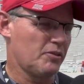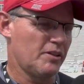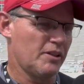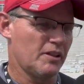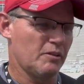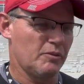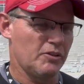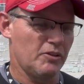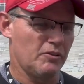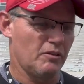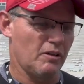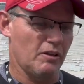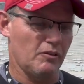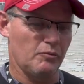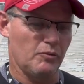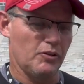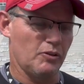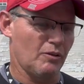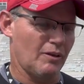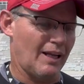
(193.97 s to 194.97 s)
here. We
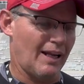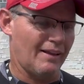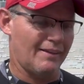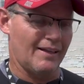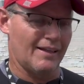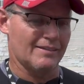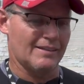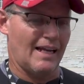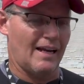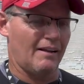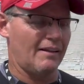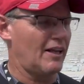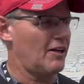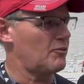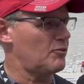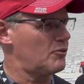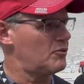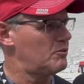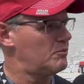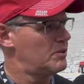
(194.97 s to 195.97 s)
do a lot of things out of that
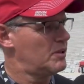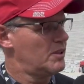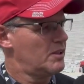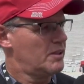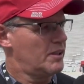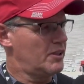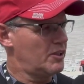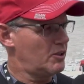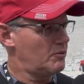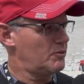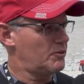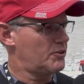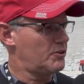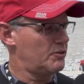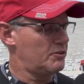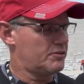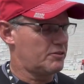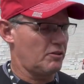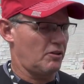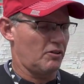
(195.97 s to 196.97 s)
room in our
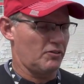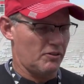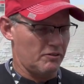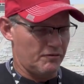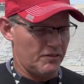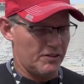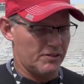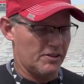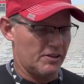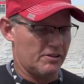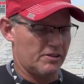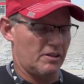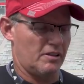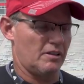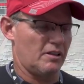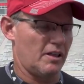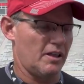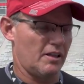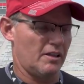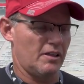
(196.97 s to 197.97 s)
recruits on their visits, and
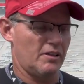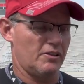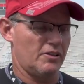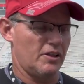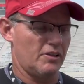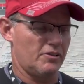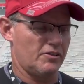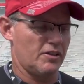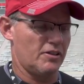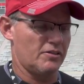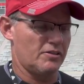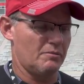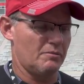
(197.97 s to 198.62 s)
it sends